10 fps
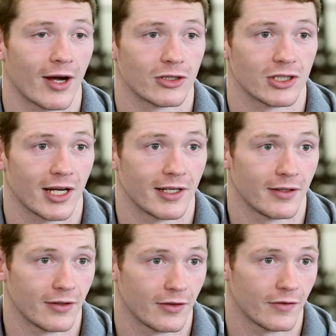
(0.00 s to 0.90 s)
Irish lad
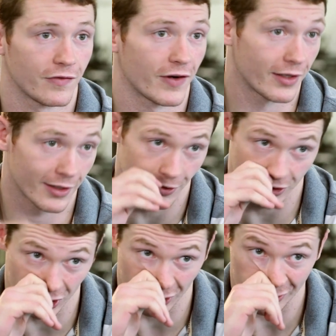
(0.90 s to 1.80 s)
fighting out
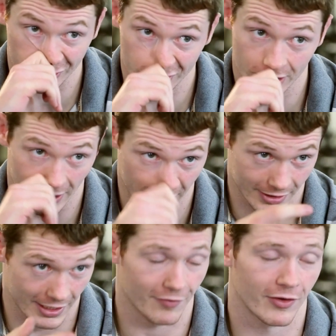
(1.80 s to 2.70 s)
of John's
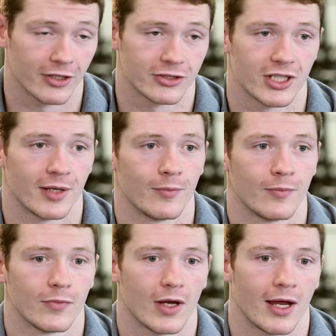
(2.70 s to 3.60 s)
Kavanagh's gym.
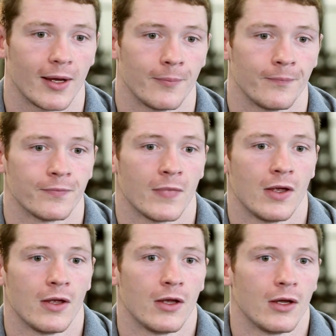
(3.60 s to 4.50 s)
Tom
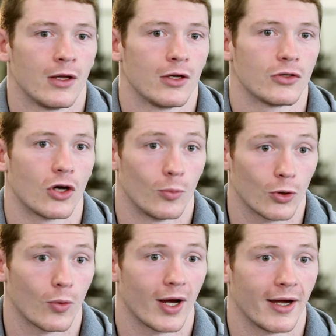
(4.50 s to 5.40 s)

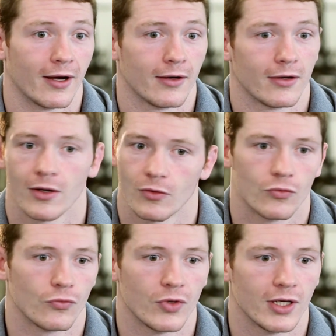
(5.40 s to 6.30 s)
McGuire,
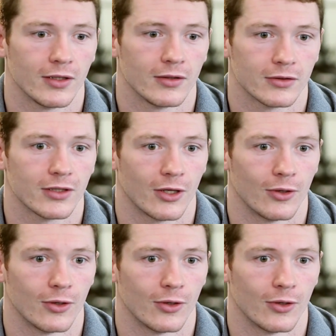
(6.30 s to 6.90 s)
real